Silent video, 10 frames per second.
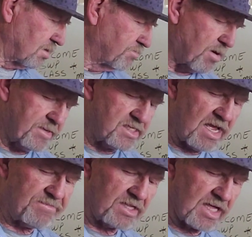put my
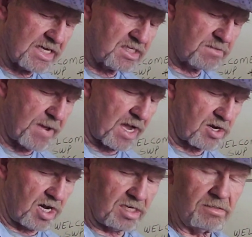safety glasses back
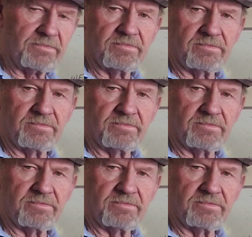on,